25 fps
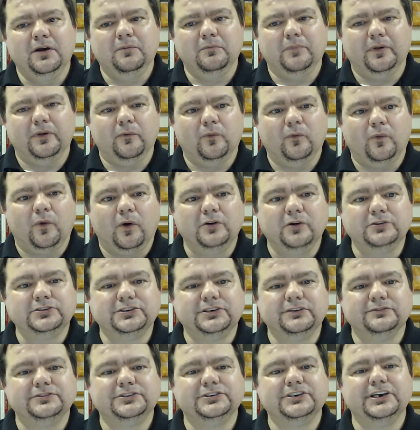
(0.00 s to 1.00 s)
but worst
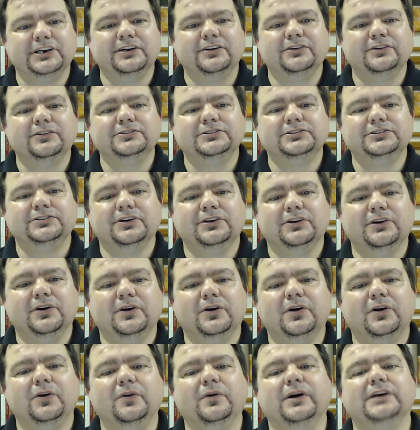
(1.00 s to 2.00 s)
of sinners
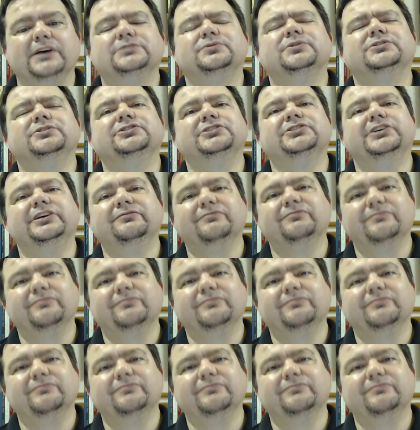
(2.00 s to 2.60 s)
who has received